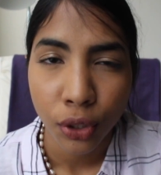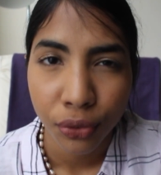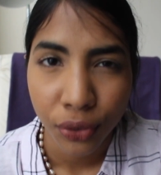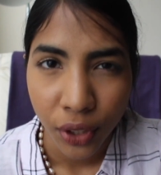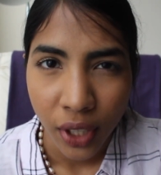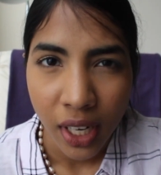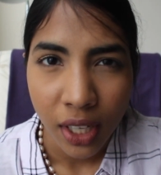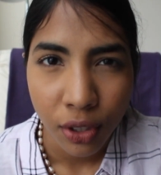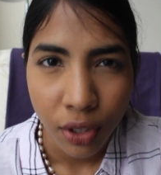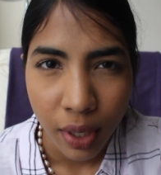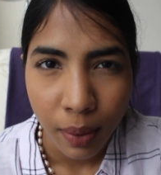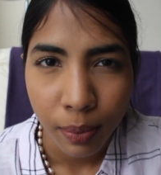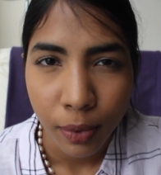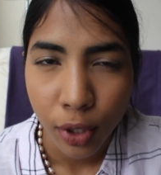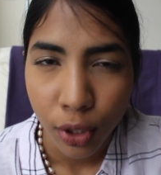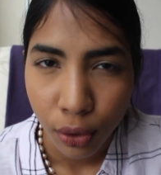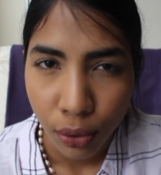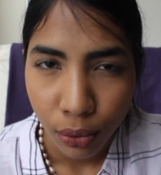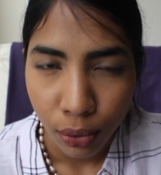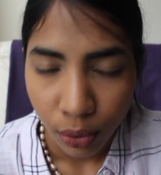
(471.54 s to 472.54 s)
So for our trip
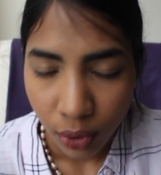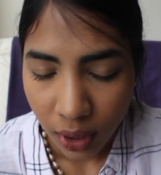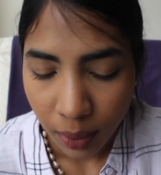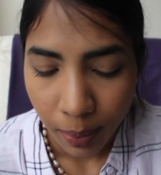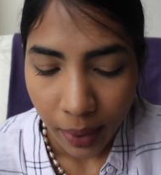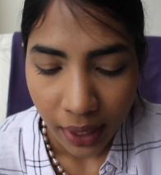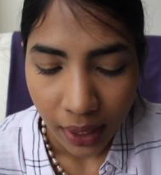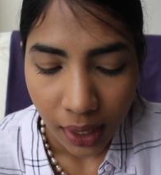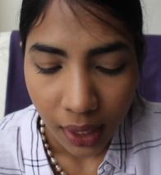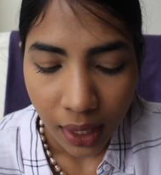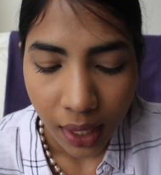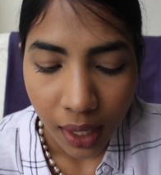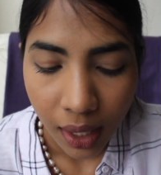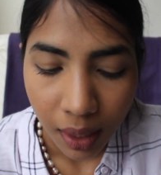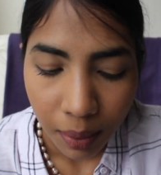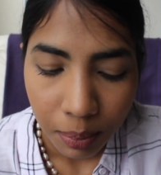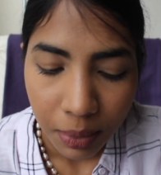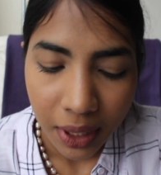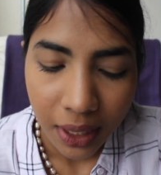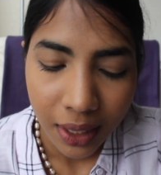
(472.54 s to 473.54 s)
to Nusa
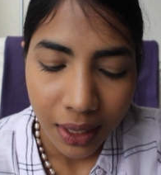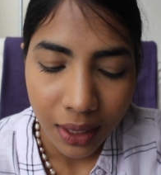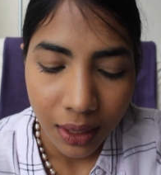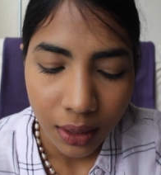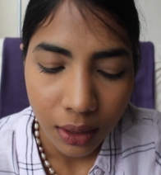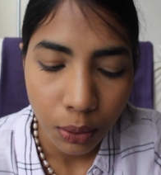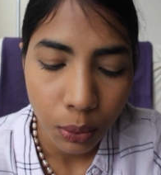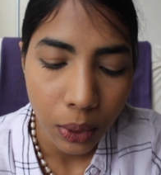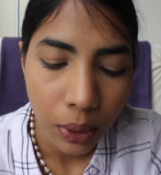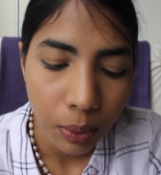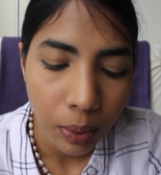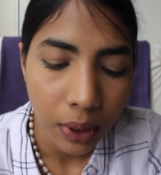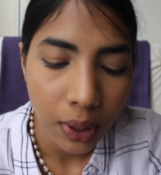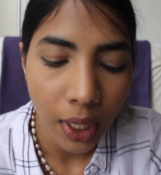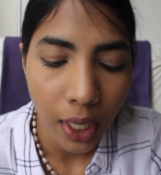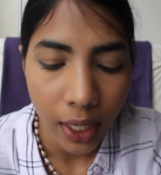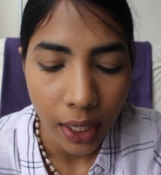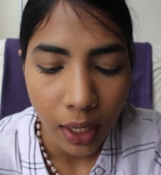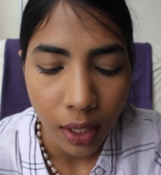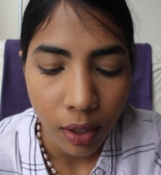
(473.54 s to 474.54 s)
Penida, because we were
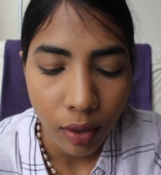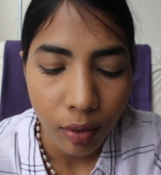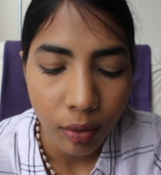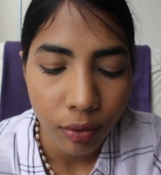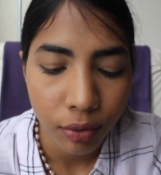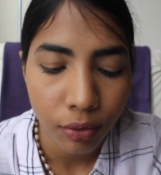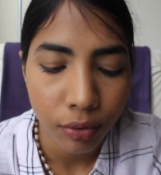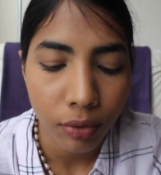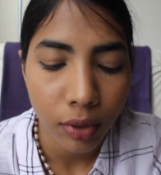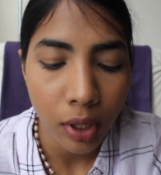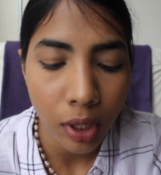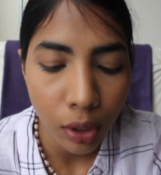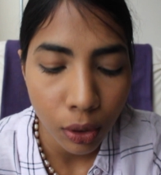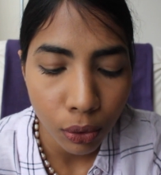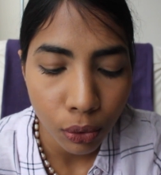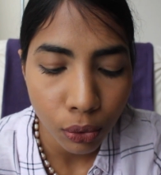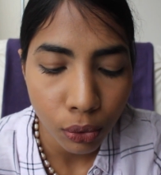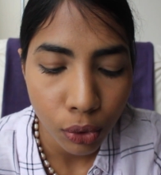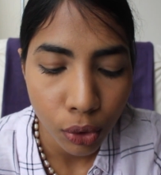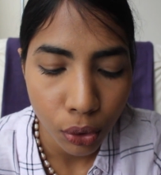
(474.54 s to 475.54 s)
kind of
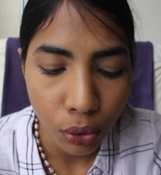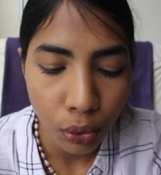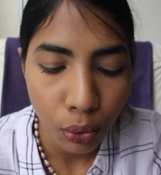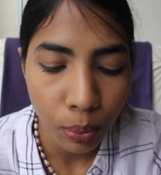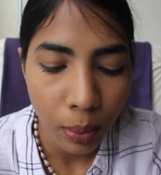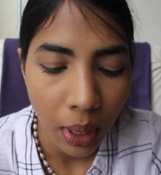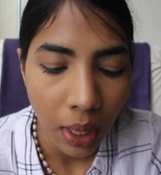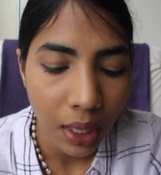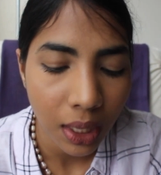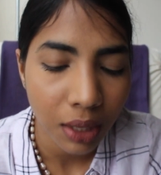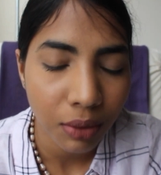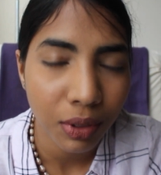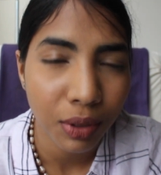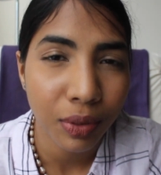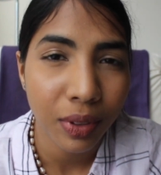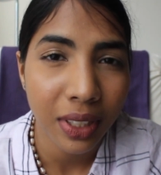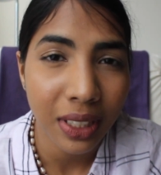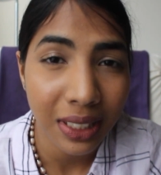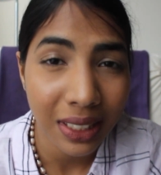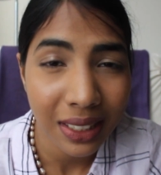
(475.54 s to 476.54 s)
new to Bali, we
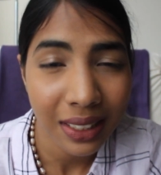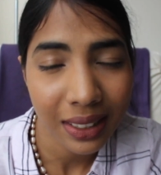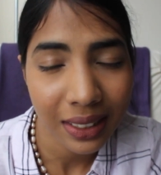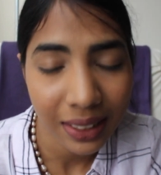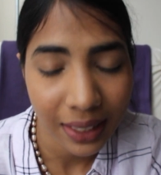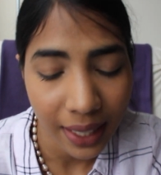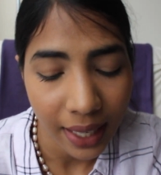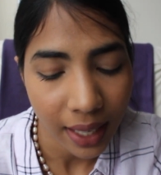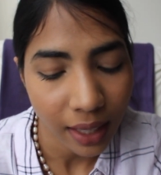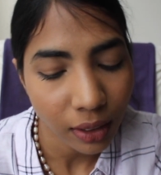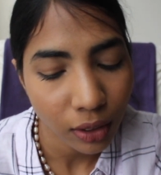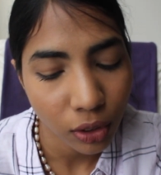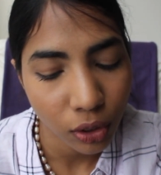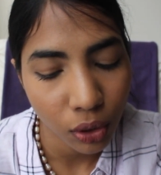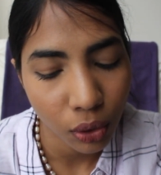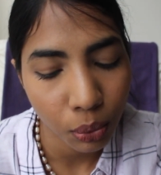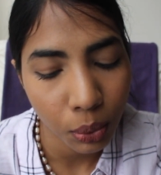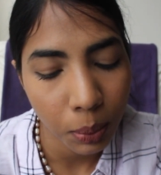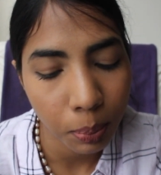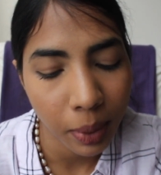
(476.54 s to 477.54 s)
were a little scared,
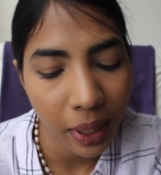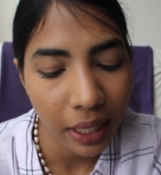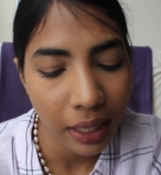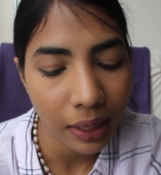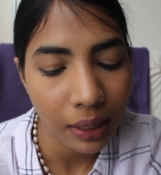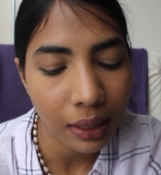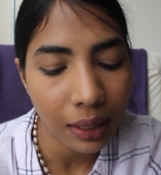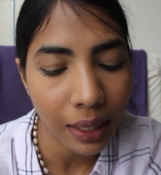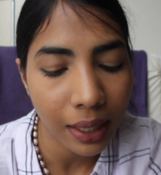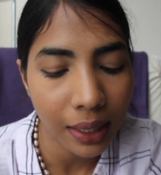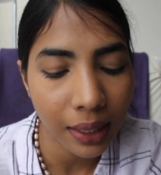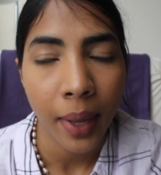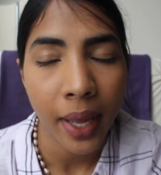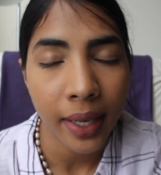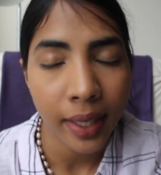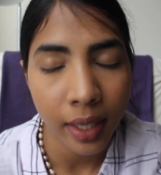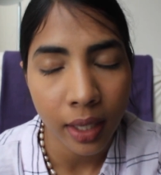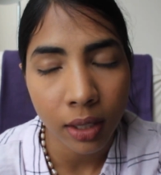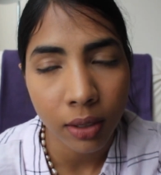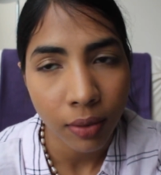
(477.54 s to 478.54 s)
so we paid like
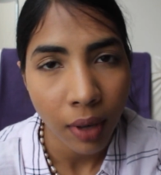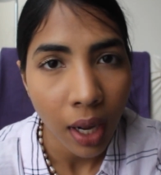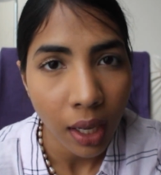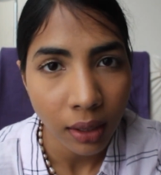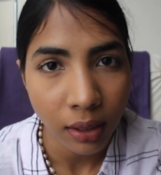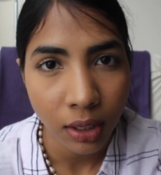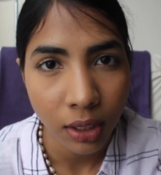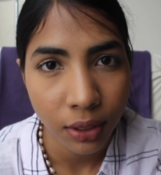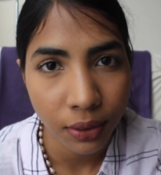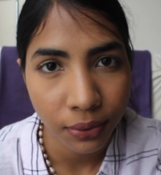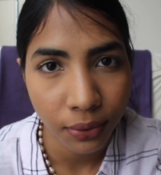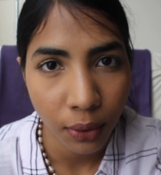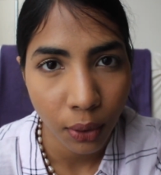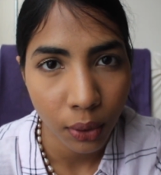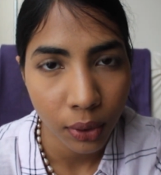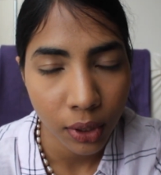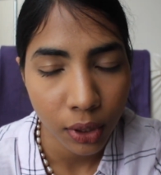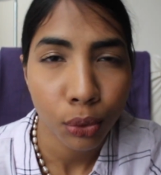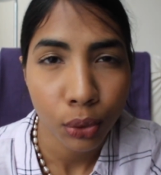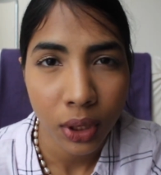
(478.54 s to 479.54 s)
an advance
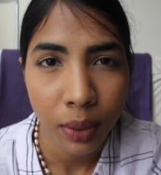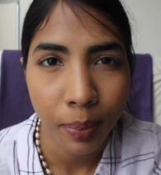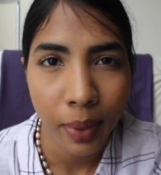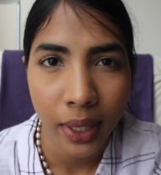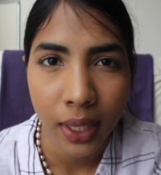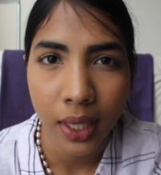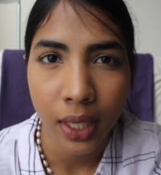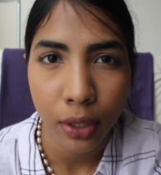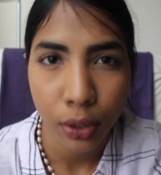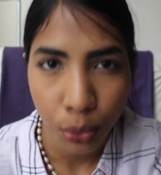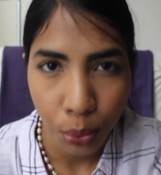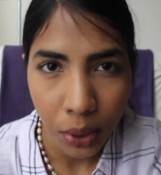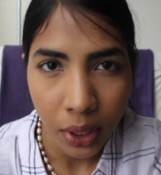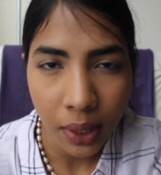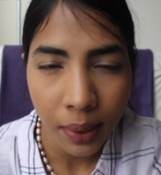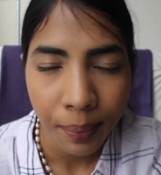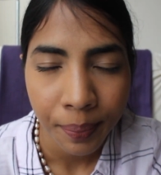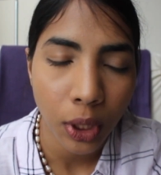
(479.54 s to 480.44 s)
for the Nusa Penida tour.